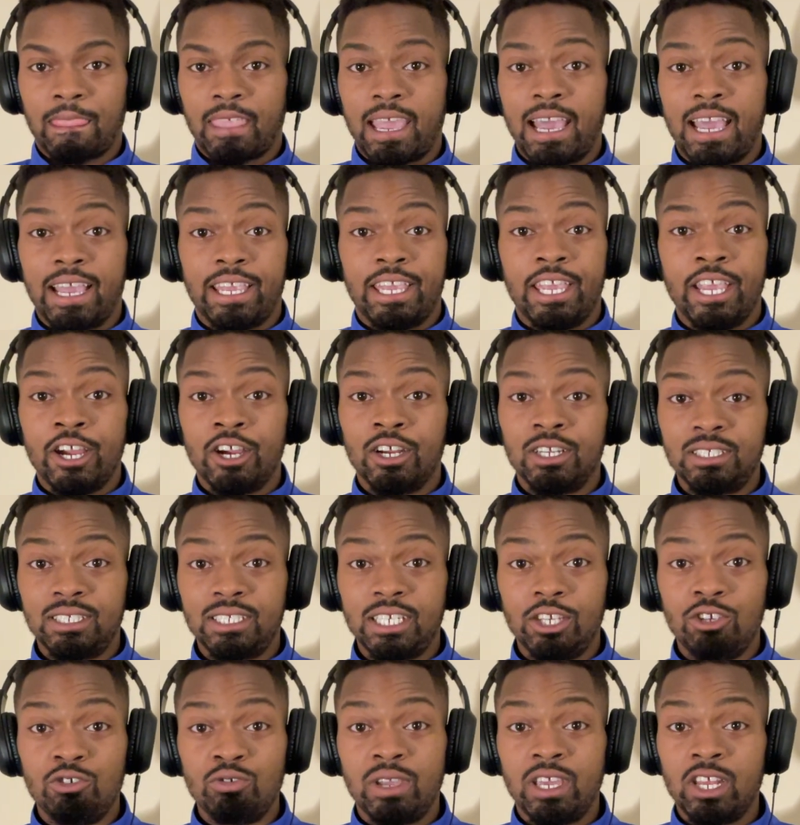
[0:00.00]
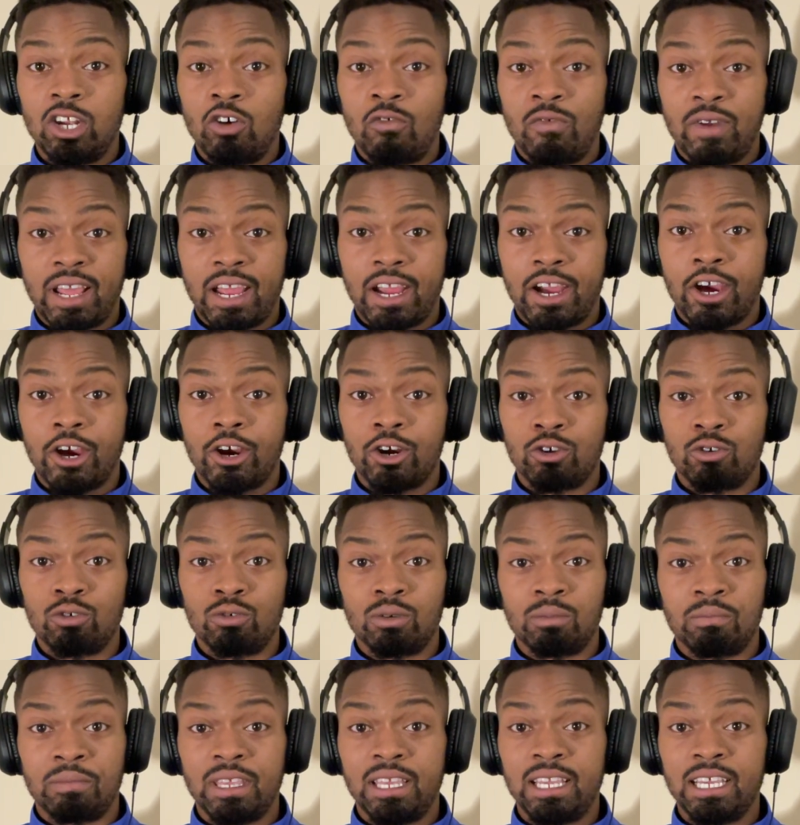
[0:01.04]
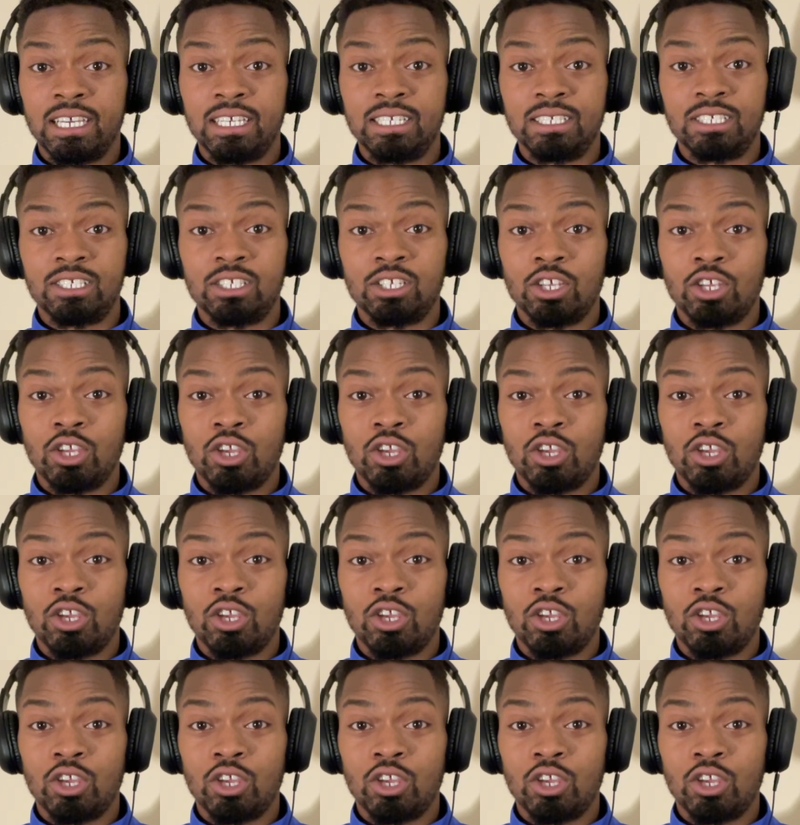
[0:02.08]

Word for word: I guarantee you get over that hurdle because